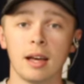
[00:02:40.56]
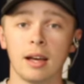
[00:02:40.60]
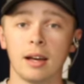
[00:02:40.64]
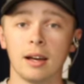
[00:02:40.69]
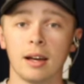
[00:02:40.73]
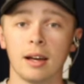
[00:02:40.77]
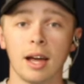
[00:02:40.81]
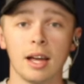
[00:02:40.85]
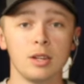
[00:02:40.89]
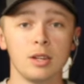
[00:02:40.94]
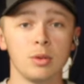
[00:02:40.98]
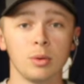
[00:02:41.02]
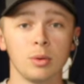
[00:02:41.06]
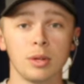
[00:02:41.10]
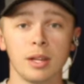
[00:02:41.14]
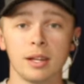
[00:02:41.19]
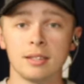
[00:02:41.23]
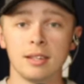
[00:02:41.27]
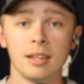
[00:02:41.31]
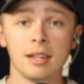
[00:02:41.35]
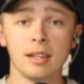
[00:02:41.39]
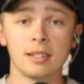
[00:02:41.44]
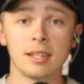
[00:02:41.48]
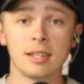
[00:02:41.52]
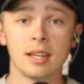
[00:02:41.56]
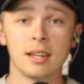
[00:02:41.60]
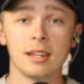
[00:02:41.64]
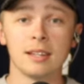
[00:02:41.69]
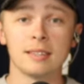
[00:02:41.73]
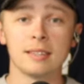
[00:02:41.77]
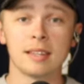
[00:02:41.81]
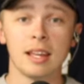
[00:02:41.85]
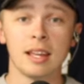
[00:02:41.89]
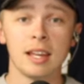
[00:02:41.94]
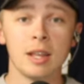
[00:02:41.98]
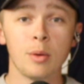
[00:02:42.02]
I don't like to get
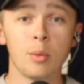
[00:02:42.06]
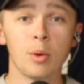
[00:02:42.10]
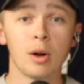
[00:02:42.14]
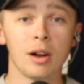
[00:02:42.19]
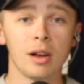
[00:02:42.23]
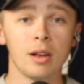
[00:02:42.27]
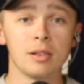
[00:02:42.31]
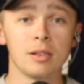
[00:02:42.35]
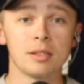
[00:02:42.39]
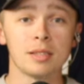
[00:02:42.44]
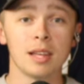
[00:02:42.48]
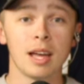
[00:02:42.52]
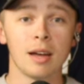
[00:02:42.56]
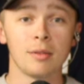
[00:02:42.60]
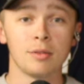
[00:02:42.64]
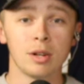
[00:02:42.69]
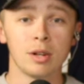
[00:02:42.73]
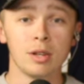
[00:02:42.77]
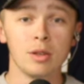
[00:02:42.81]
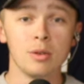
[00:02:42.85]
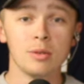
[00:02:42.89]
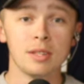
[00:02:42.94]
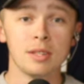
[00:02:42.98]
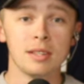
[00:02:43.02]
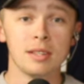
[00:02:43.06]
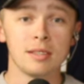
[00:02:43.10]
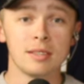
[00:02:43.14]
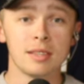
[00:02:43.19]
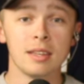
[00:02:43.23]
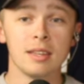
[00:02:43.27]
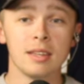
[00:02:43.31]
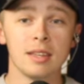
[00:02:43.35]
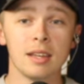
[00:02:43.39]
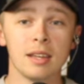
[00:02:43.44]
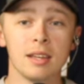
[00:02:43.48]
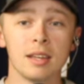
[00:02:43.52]
tickets anywhere else after using
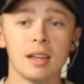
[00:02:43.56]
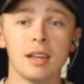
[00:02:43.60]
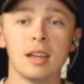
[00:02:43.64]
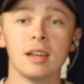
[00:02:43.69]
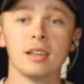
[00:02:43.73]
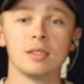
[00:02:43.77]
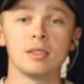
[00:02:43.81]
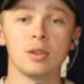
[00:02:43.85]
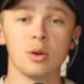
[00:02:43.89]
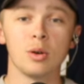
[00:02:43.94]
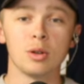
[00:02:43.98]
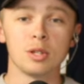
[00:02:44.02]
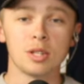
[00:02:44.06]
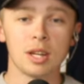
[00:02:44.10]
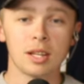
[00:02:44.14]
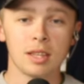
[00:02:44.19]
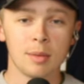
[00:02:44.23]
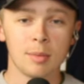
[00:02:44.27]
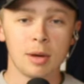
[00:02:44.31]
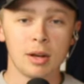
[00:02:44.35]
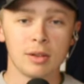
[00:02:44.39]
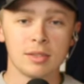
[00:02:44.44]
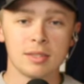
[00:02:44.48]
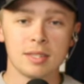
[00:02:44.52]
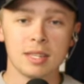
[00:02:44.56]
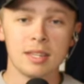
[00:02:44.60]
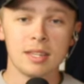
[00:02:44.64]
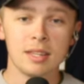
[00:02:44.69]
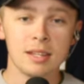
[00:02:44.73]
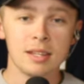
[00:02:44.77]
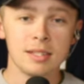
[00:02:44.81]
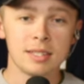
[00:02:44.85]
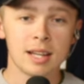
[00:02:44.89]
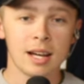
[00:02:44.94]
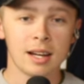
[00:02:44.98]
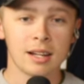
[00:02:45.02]
SeatGeek. So go check them out,
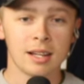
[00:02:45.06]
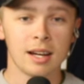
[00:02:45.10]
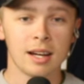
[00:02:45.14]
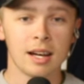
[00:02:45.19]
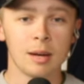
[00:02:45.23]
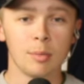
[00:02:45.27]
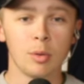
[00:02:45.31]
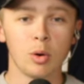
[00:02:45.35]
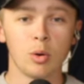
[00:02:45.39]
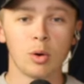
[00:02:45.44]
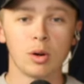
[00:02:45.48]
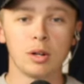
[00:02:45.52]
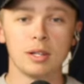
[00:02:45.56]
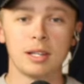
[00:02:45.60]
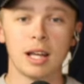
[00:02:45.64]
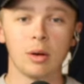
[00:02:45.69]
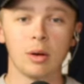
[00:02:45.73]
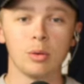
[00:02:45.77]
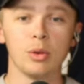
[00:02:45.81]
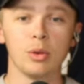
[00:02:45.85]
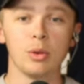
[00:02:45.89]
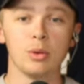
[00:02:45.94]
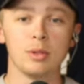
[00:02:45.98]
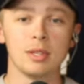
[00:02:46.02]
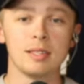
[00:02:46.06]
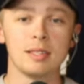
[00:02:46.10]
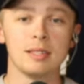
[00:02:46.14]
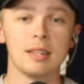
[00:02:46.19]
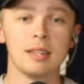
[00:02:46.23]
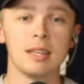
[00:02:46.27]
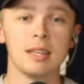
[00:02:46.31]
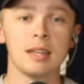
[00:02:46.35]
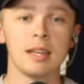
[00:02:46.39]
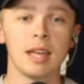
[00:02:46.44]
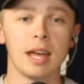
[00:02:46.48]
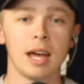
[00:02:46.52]
SeatGeek.com, or download the
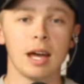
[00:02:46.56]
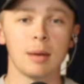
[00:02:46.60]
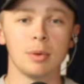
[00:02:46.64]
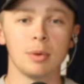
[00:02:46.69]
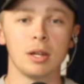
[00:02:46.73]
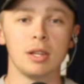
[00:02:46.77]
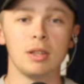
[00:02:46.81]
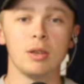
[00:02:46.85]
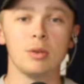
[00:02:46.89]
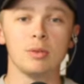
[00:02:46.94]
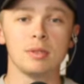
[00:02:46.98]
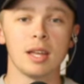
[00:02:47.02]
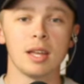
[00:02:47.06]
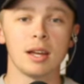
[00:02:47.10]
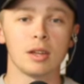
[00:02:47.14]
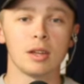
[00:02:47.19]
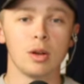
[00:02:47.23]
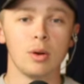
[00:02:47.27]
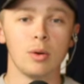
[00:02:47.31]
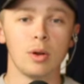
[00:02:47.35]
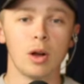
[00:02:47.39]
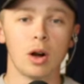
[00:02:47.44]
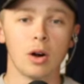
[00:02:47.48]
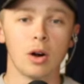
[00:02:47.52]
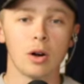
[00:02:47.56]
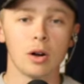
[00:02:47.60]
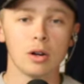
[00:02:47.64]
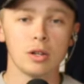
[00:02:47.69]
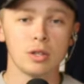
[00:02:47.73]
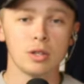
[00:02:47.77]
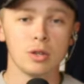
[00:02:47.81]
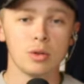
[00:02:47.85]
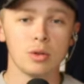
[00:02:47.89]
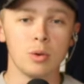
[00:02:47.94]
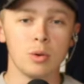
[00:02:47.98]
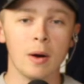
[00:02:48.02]
SeatGeek app and use that code
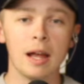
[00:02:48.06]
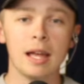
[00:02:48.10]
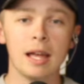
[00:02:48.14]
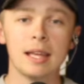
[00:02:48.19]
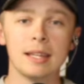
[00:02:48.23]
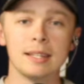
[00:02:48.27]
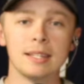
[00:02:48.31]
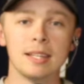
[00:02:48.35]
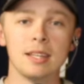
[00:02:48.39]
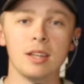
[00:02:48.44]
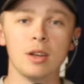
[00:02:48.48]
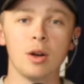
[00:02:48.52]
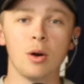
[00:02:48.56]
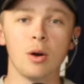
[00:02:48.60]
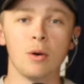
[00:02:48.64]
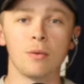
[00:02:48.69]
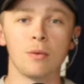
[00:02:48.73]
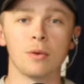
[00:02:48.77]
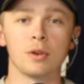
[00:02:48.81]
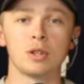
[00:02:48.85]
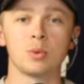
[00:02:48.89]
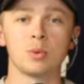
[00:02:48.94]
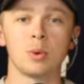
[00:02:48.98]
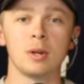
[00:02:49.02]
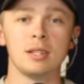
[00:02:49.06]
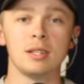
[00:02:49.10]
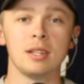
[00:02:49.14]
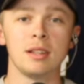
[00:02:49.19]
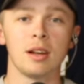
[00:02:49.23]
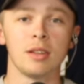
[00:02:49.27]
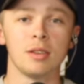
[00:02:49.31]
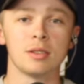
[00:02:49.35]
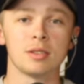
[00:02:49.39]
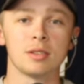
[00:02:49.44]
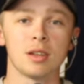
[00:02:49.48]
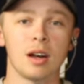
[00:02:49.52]
R2TO for
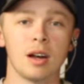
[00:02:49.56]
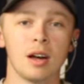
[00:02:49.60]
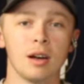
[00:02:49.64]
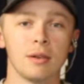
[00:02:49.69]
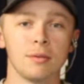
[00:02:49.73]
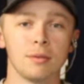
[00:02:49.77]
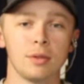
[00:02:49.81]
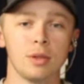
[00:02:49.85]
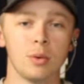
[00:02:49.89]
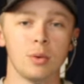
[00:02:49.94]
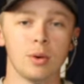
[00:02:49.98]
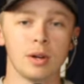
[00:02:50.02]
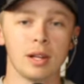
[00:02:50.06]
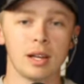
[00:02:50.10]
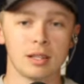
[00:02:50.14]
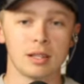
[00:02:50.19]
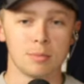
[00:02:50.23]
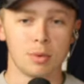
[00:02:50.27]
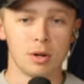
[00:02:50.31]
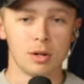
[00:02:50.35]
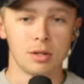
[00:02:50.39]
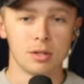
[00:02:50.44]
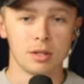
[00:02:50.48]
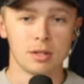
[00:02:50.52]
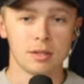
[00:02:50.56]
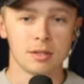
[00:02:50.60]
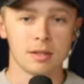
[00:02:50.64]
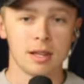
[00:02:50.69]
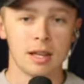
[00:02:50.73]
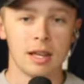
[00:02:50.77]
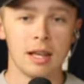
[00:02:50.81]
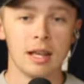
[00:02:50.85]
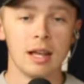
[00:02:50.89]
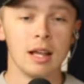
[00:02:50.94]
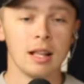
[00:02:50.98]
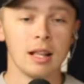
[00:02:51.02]
$20 off your next purchase.
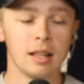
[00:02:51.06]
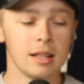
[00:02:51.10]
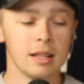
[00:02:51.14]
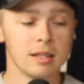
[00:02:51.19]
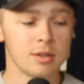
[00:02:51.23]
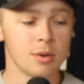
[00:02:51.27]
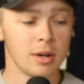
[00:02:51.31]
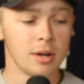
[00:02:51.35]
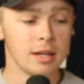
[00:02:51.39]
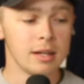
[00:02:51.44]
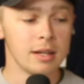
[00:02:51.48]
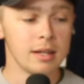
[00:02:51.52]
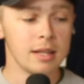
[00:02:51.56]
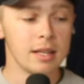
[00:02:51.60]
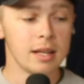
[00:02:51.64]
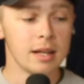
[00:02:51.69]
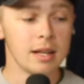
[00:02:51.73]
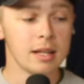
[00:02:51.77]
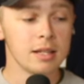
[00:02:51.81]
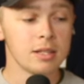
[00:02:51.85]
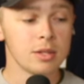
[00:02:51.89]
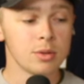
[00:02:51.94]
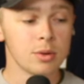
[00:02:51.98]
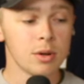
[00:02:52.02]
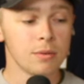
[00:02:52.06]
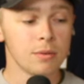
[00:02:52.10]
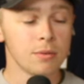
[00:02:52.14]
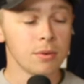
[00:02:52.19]
Let's go ahead and get into it.